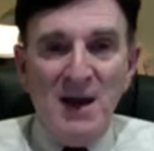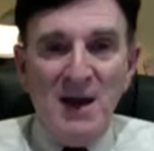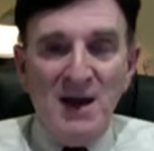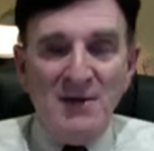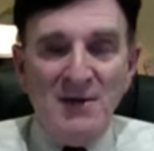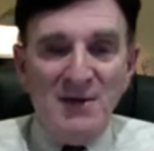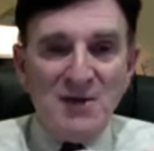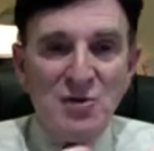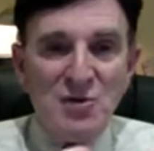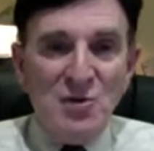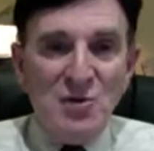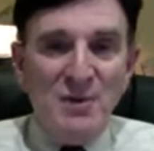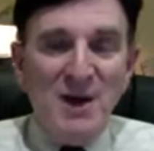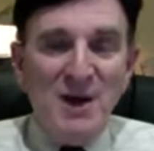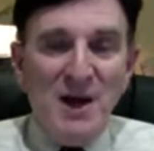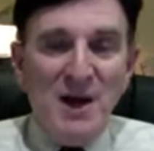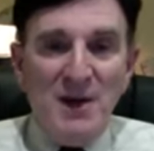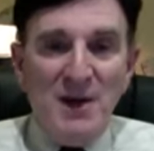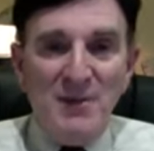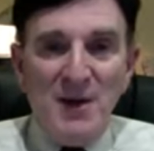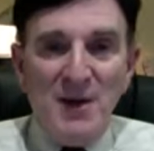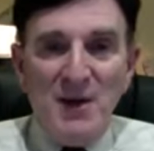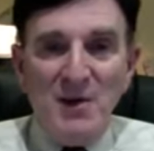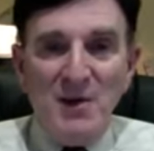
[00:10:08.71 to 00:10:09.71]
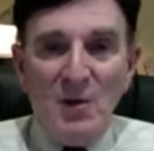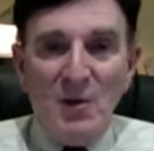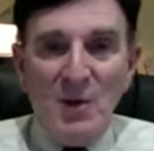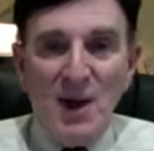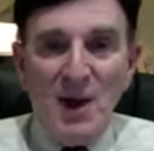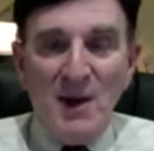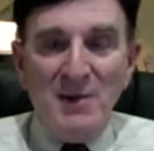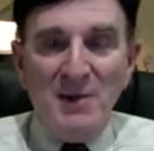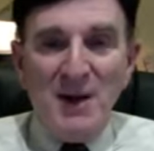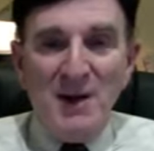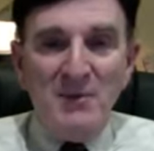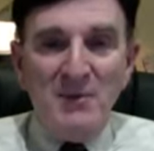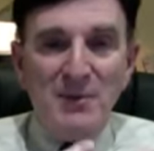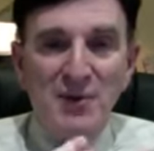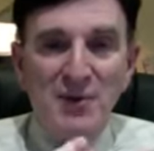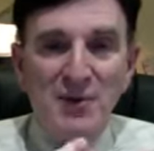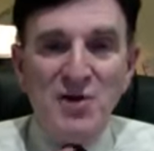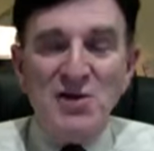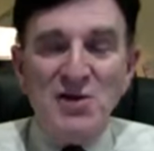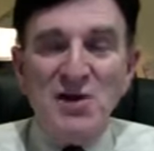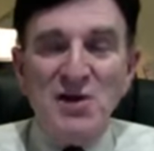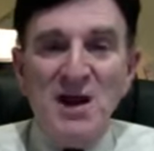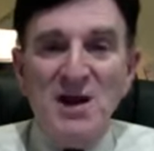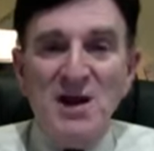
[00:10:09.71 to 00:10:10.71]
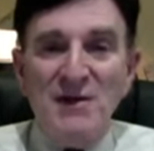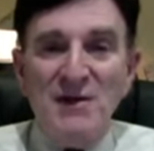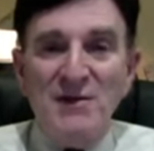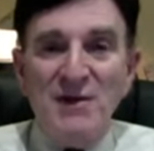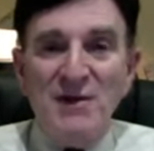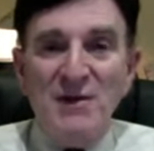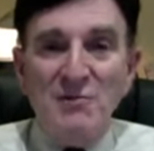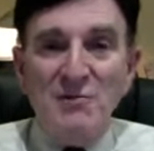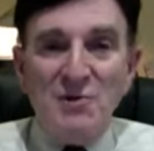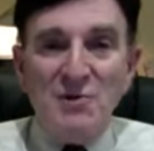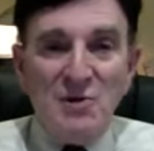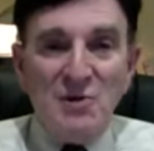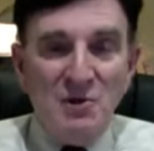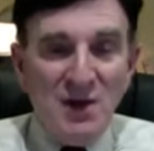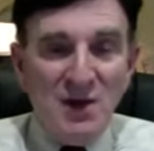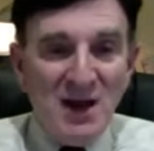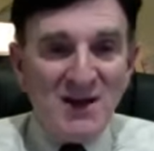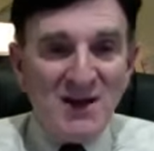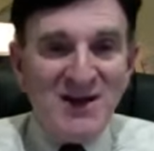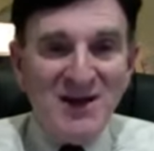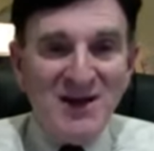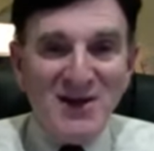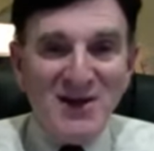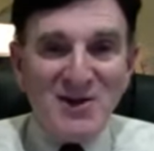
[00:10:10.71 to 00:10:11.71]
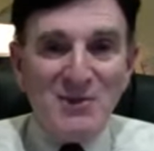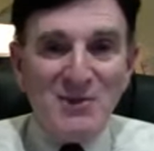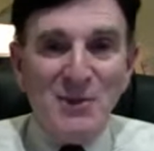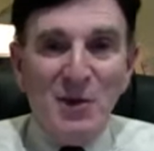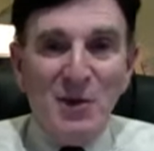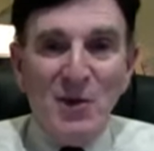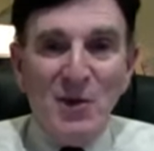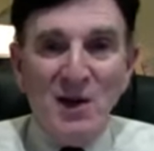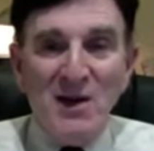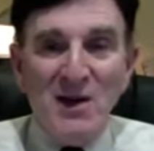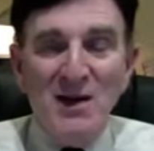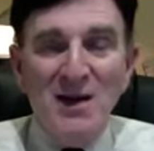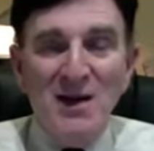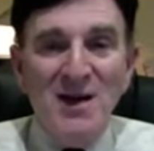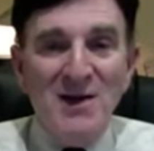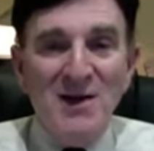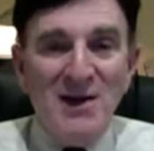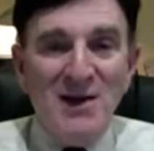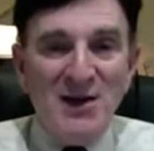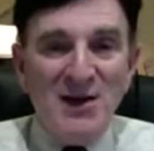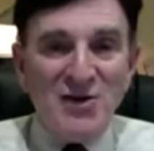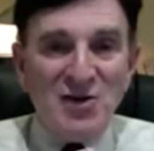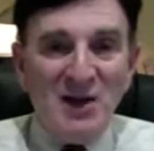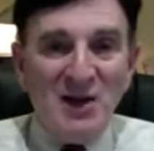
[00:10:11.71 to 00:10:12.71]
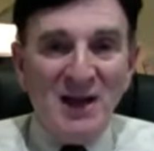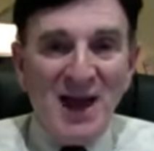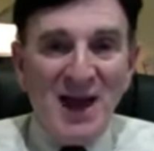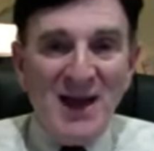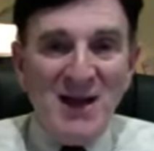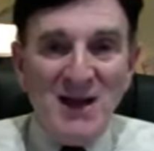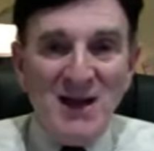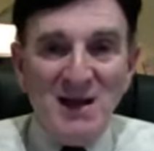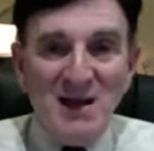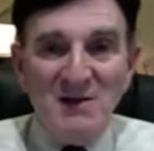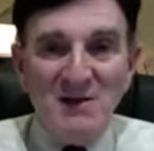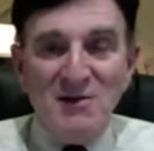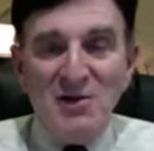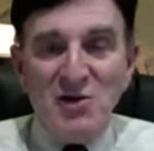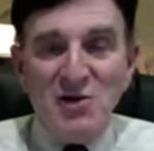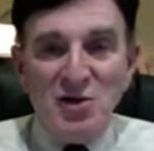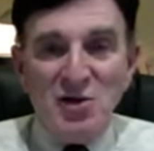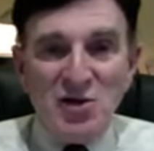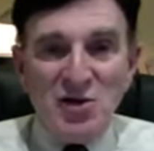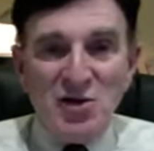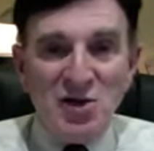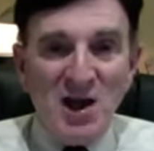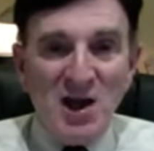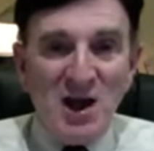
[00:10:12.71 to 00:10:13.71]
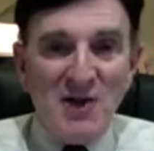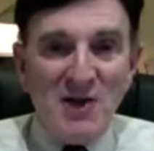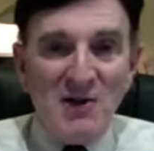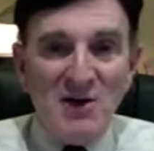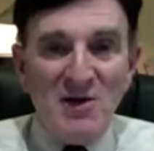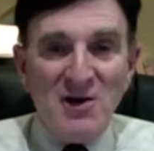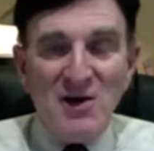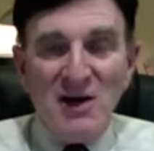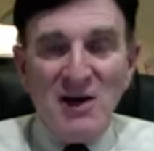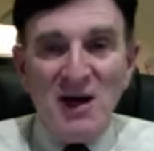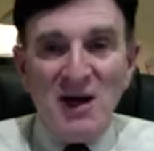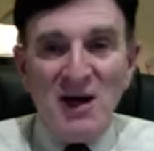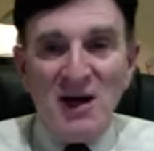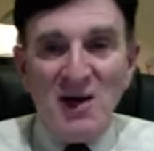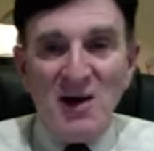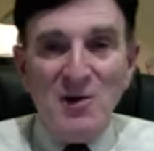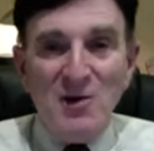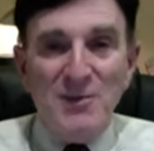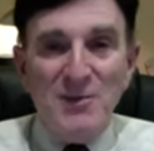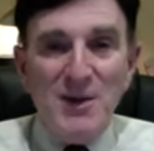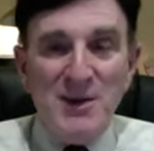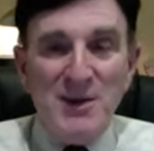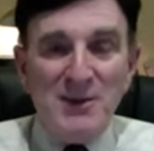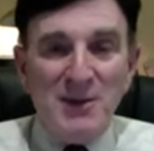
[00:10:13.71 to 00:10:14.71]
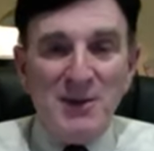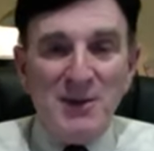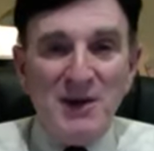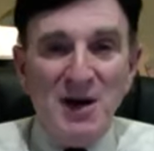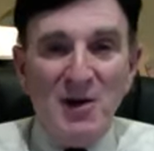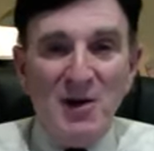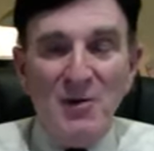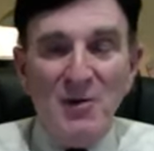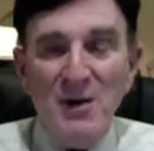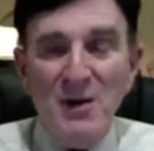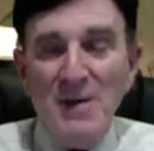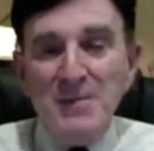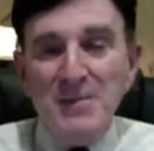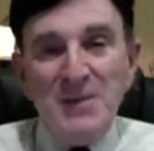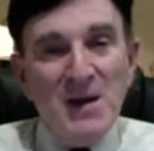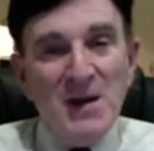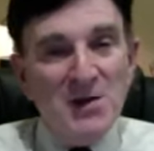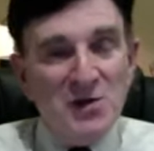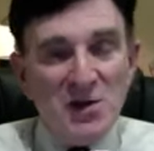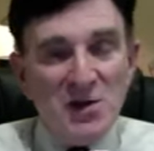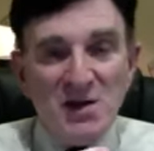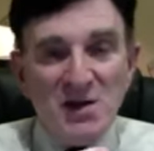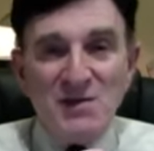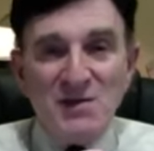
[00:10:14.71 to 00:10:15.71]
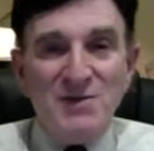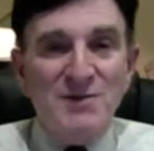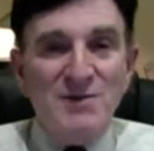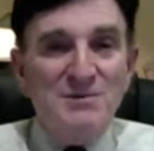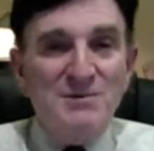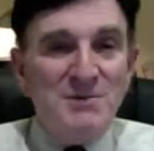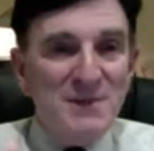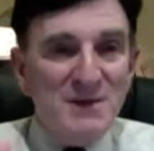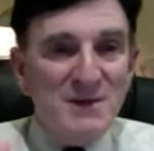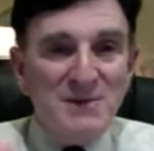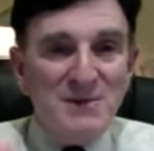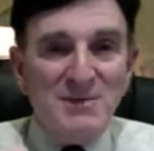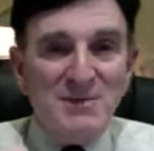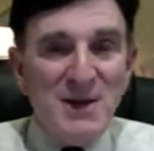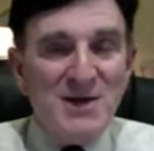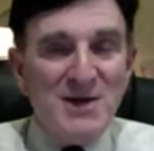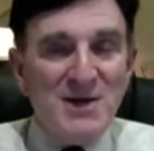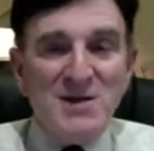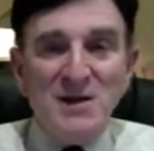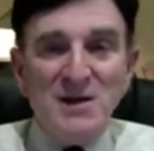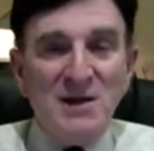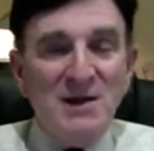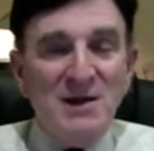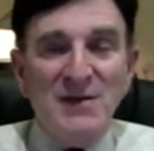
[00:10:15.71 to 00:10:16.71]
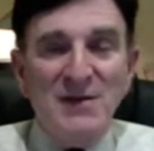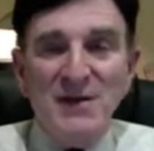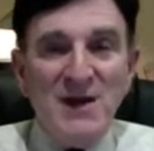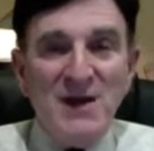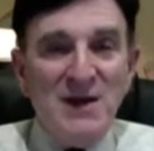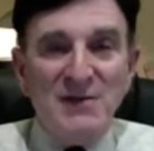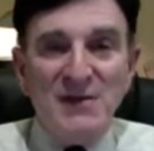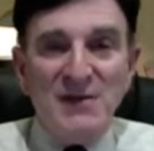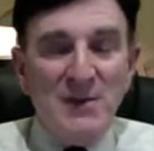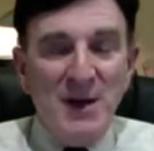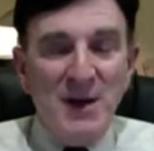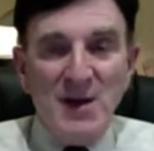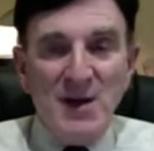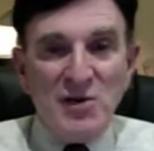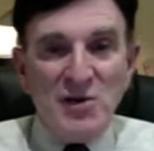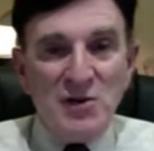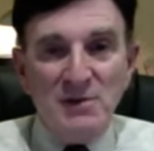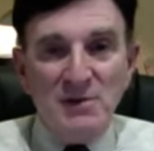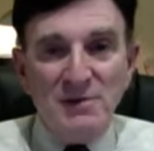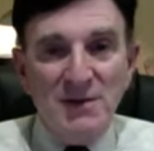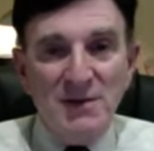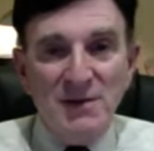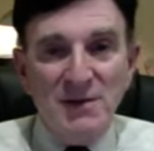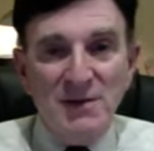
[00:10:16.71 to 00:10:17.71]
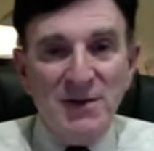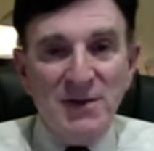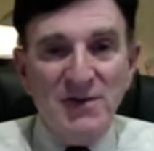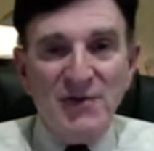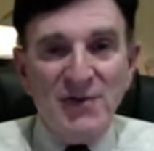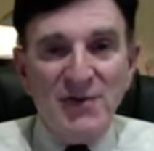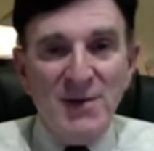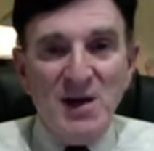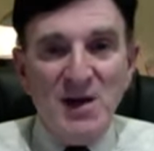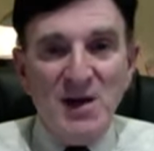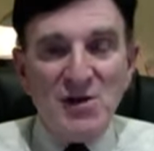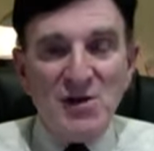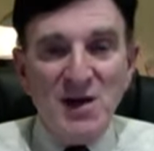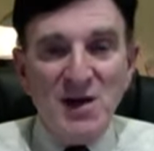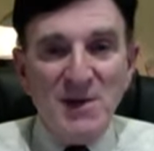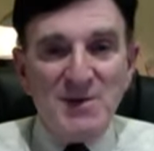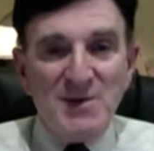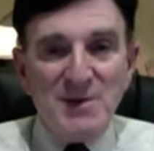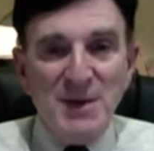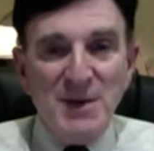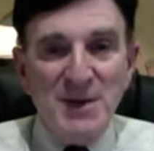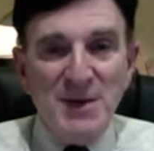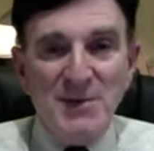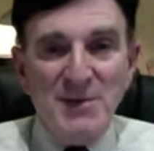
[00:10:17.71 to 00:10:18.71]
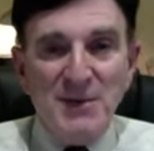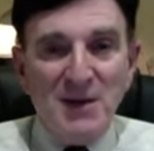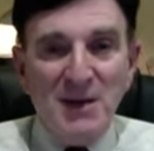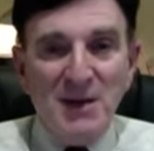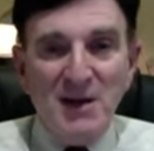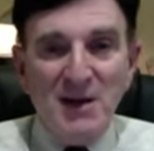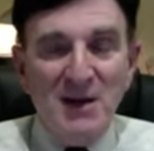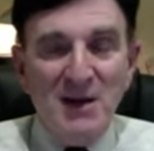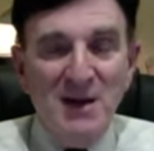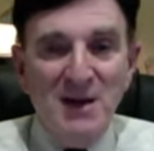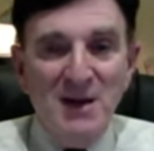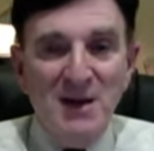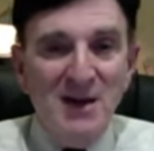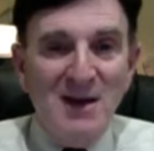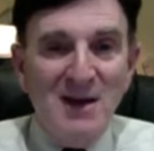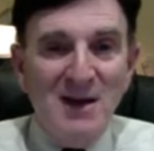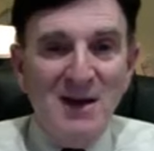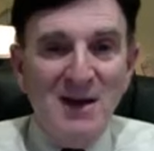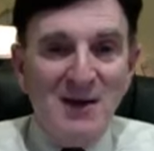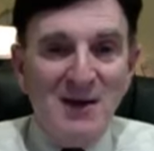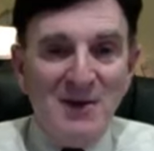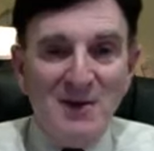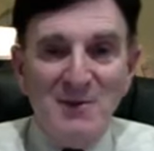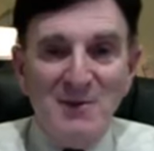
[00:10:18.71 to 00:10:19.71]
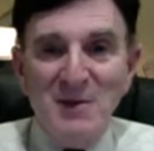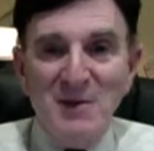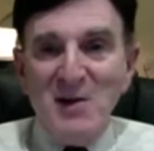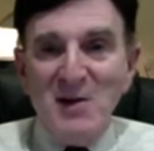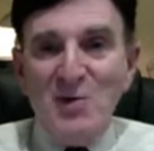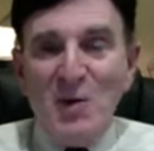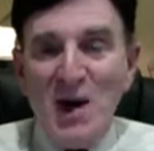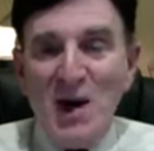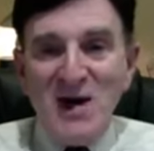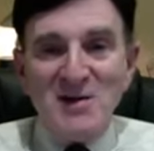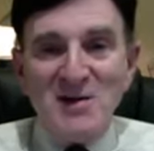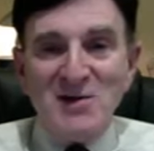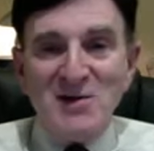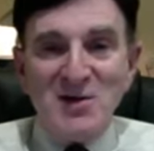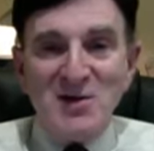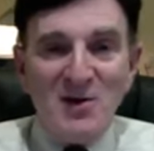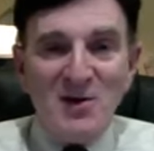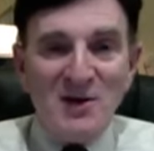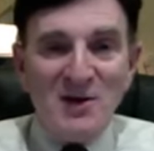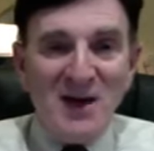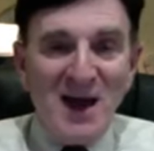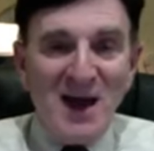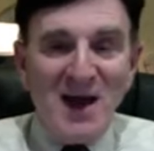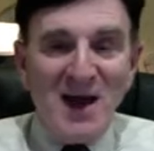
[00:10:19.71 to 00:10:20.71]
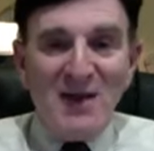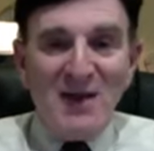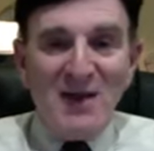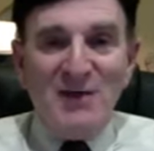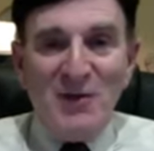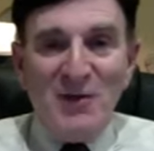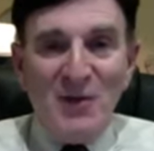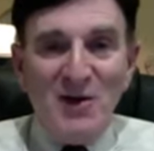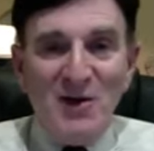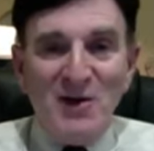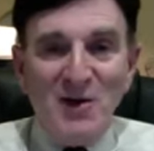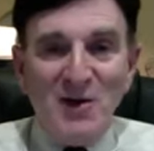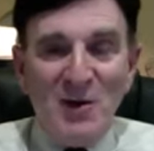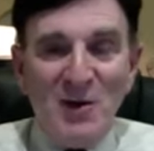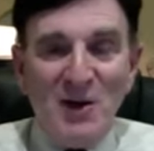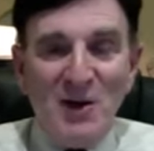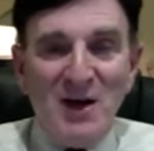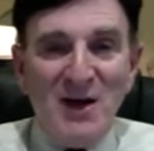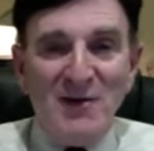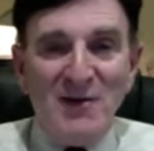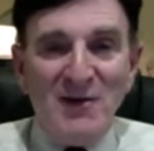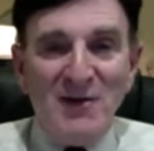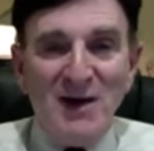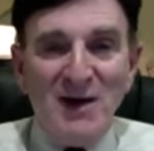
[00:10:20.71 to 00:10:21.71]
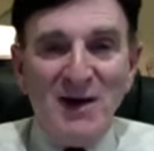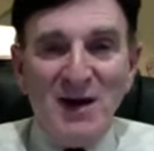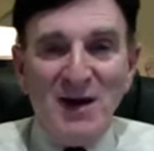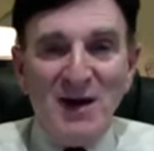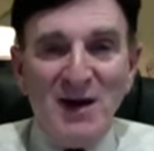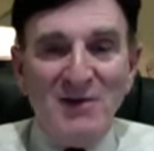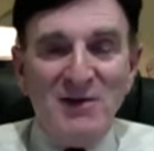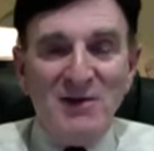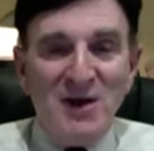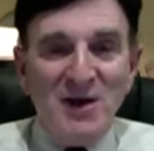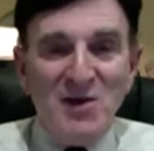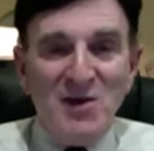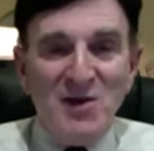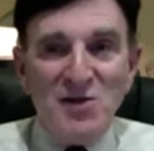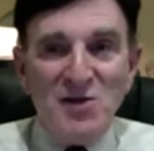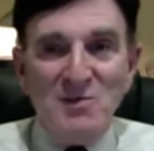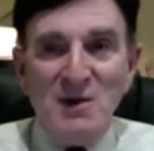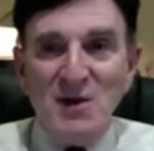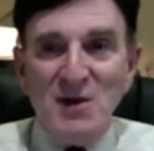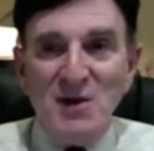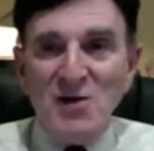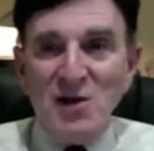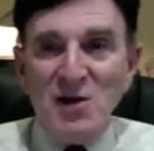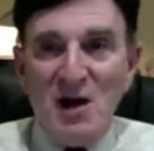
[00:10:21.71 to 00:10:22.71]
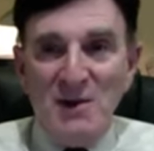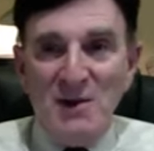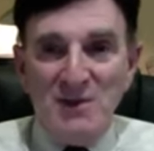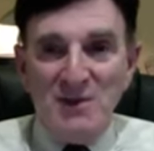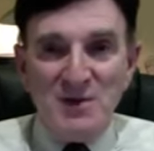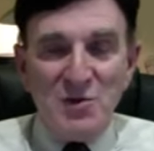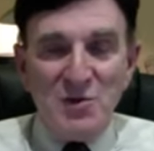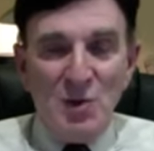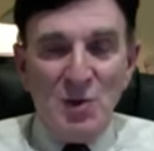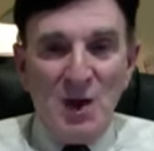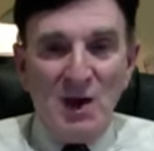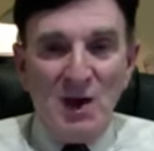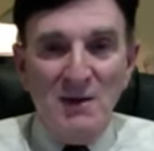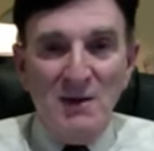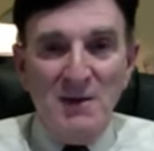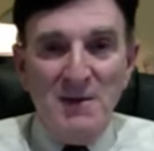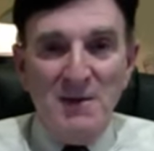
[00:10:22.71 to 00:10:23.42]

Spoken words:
This will be up on the web. I appreciate if you do get to this point, that you like it, you share it, you let other people know, just basically for the information. If the information helps people in the Midwest or in California or whatever, then I've done my job as well.